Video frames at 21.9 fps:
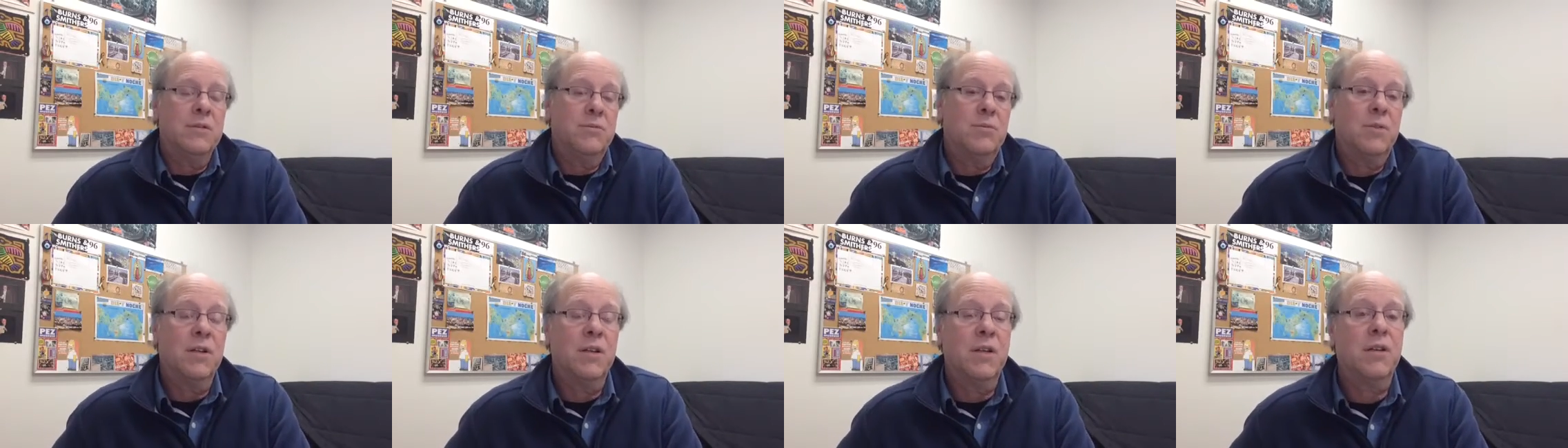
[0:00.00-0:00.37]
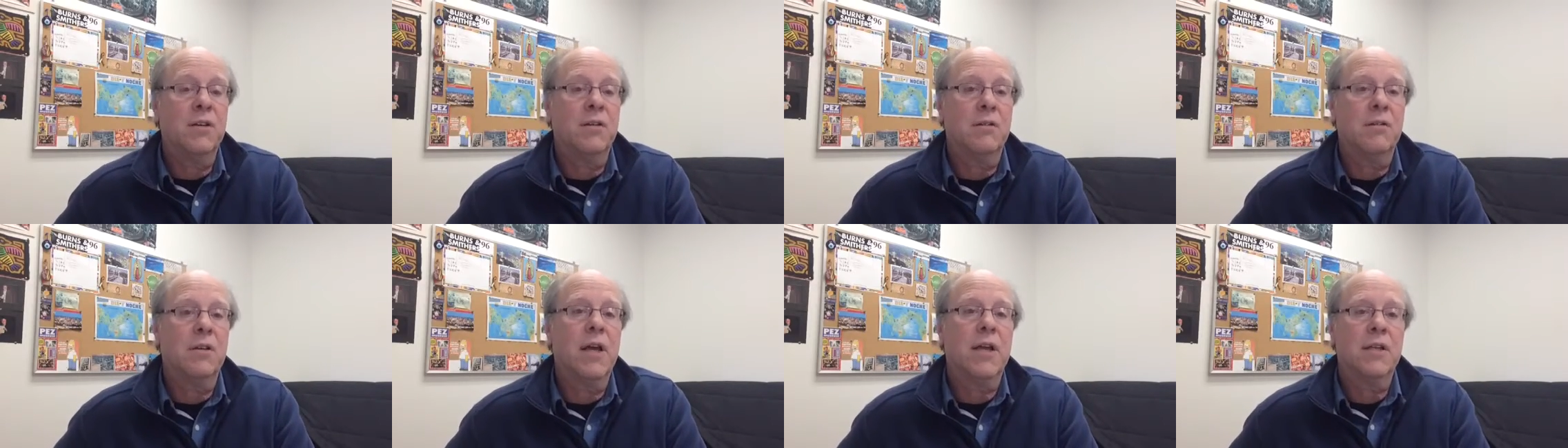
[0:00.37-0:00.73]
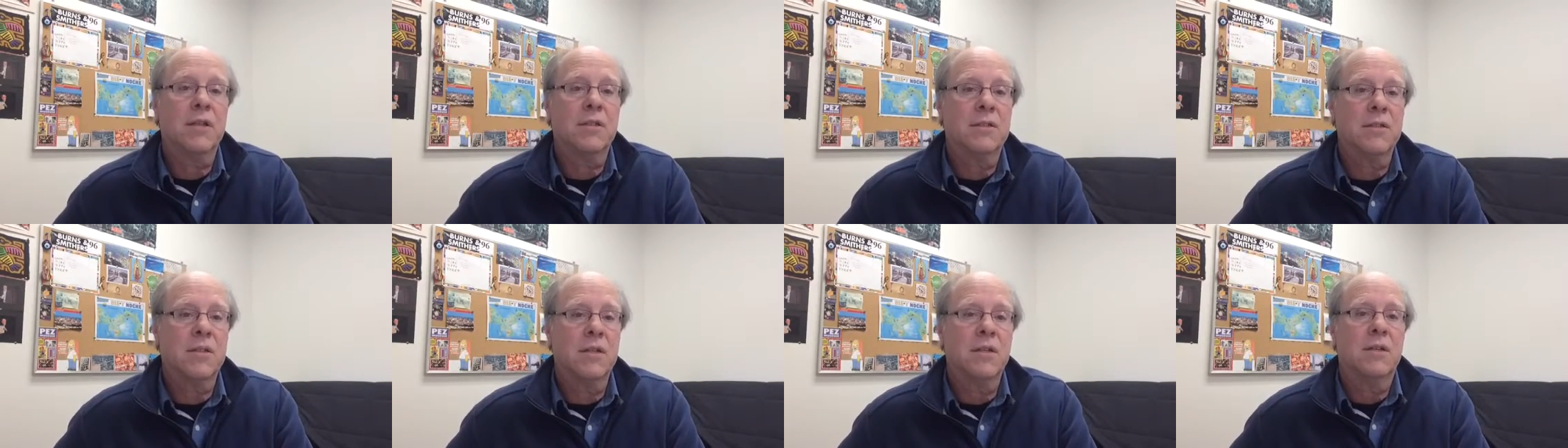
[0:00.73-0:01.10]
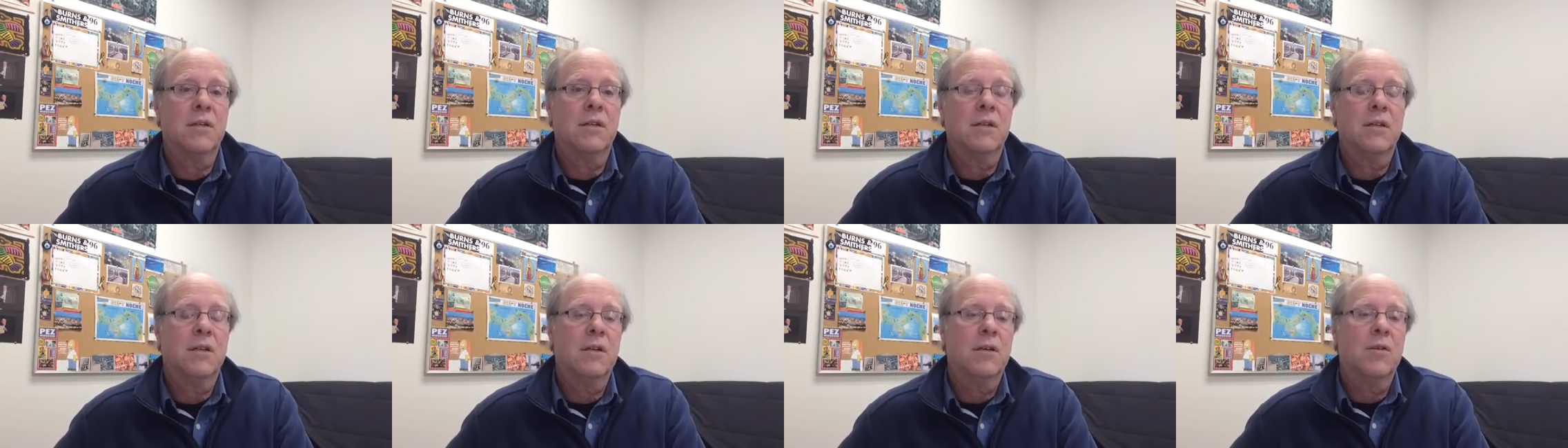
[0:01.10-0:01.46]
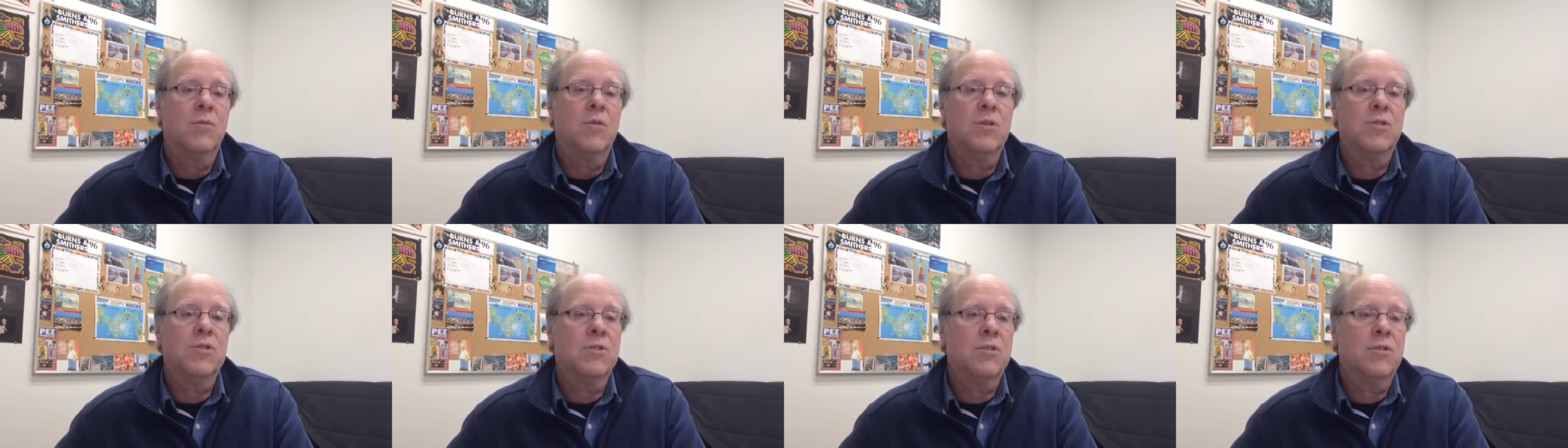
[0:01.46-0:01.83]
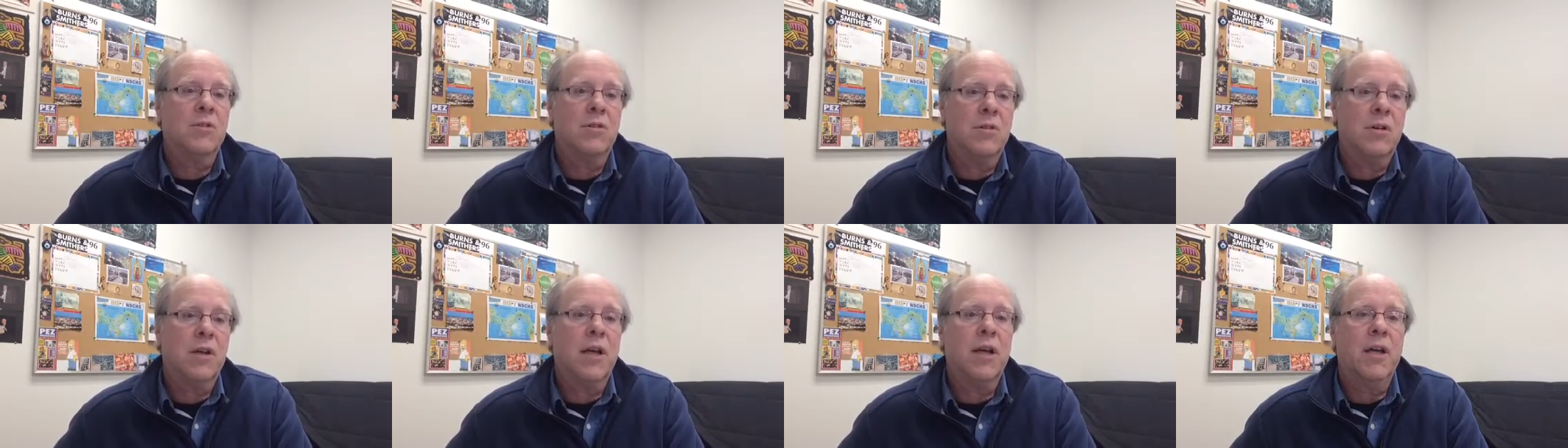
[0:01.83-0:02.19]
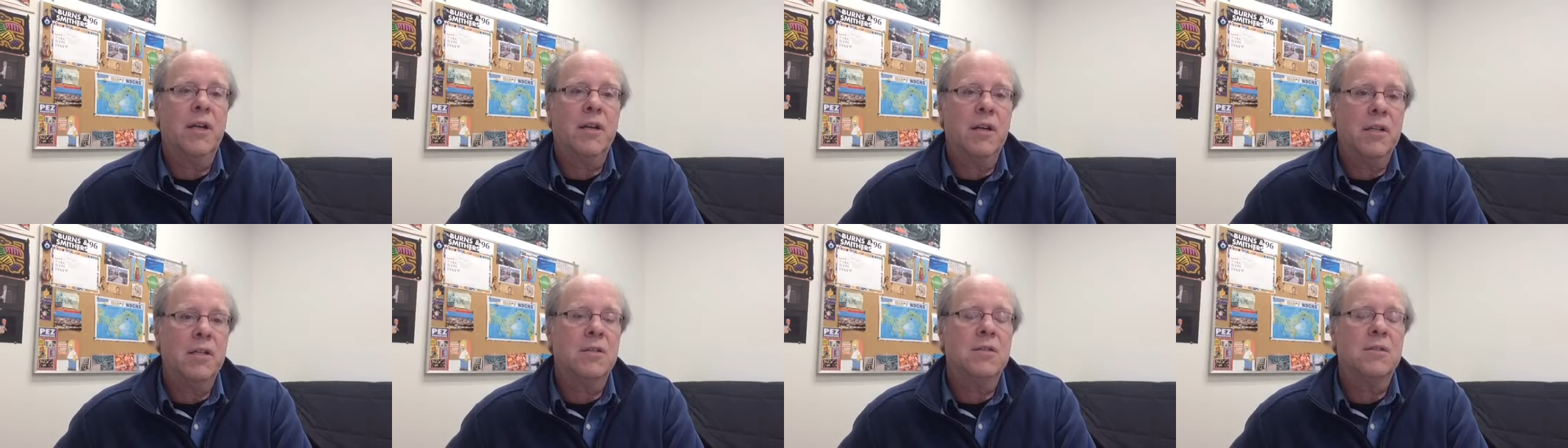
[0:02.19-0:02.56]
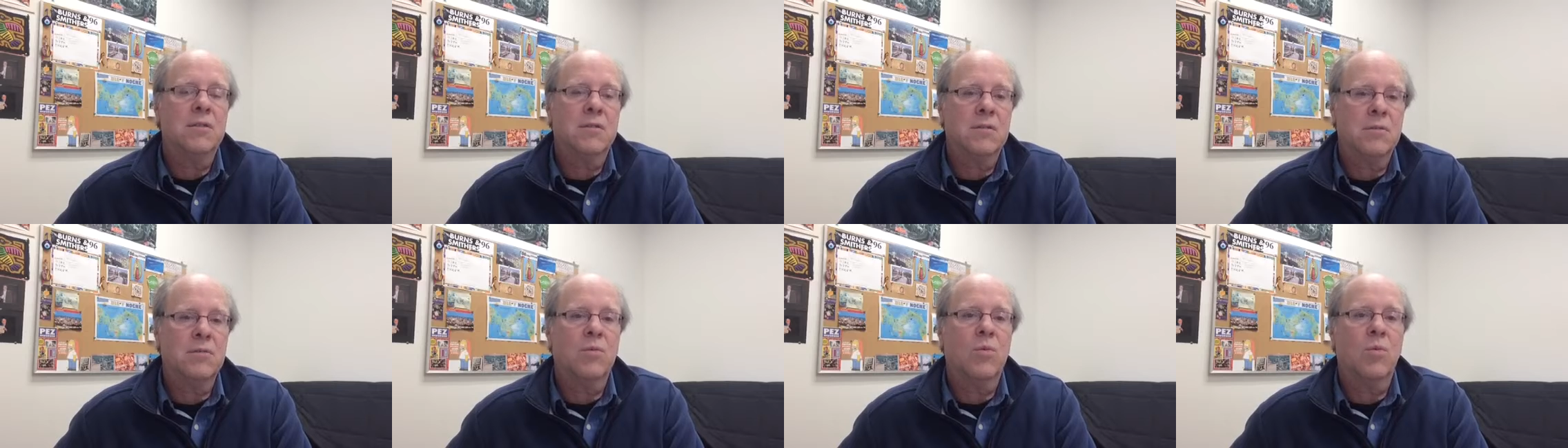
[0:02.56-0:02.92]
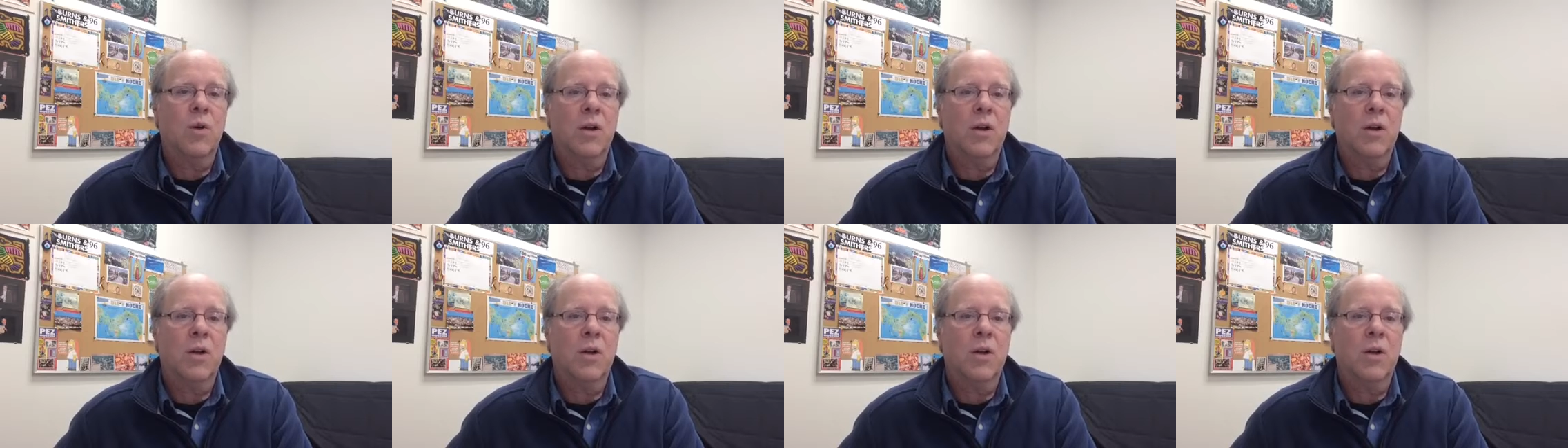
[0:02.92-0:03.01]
really your legacy. What you create is